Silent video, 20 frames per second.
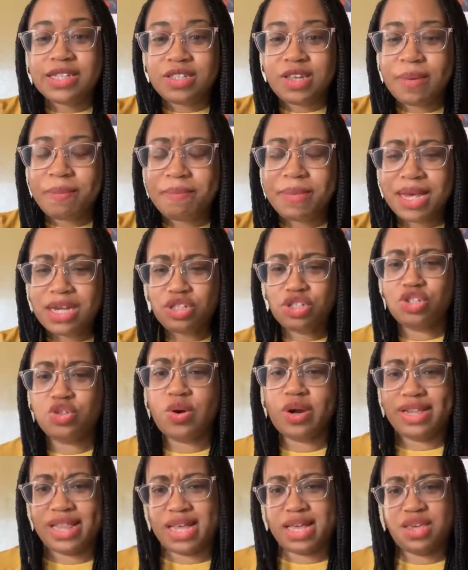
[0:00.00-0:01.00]
to make
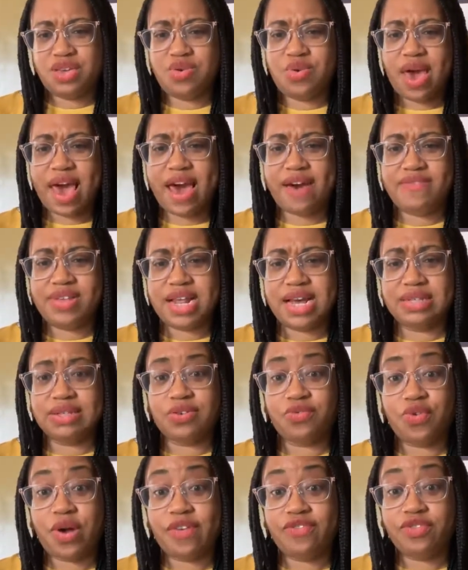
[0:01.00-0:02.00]
sure that you have it as
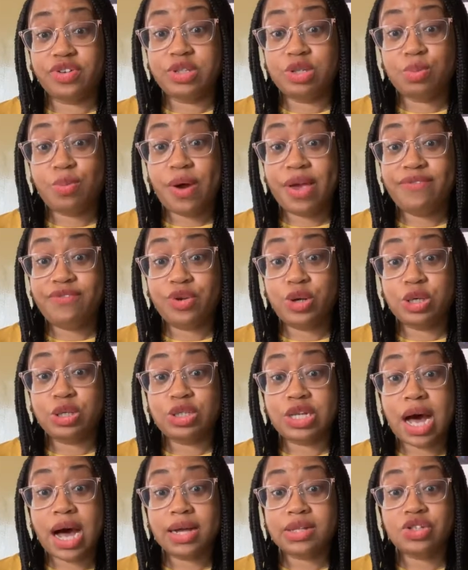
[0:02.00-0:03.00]
a reference point for your
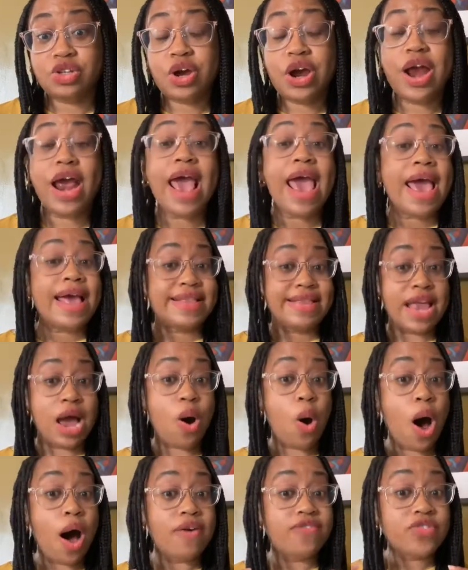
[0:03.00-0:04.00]
doctor.
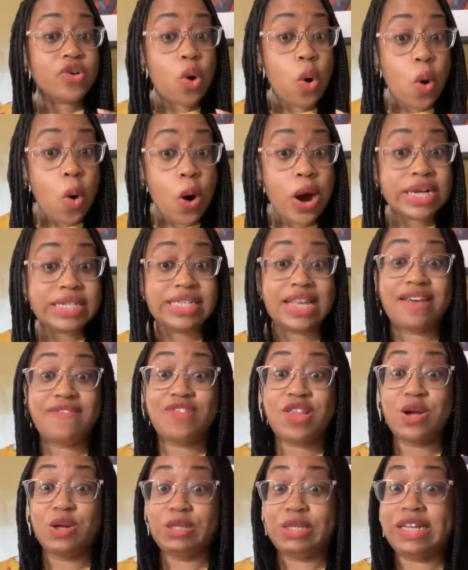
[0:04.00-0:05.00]
Now, of course,
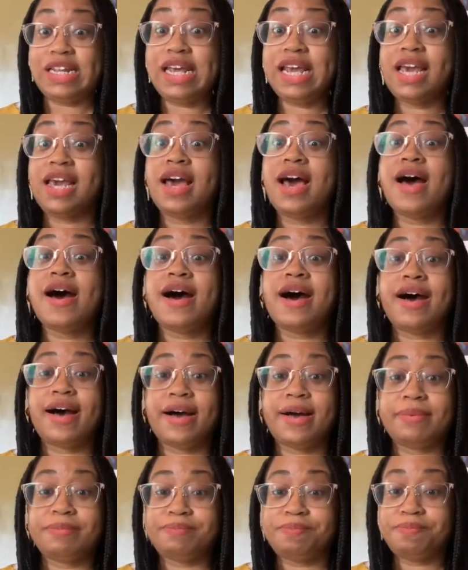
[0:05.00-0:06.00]
if there's any
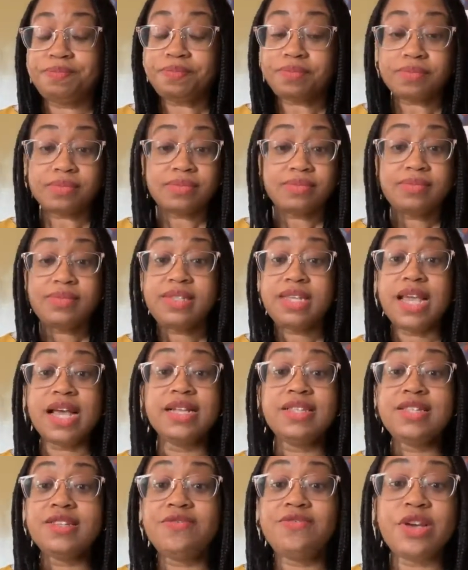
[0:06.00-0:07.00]

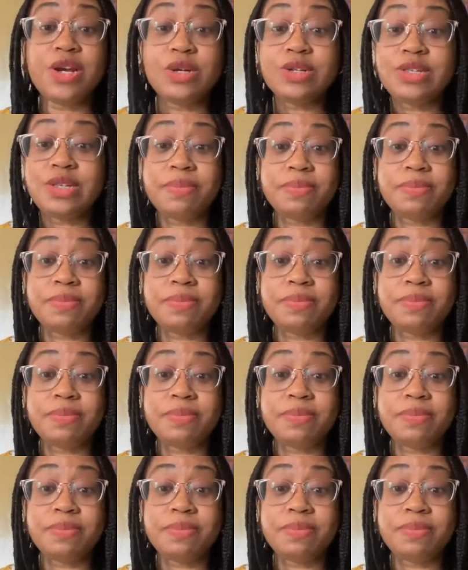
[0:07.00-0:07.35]
severe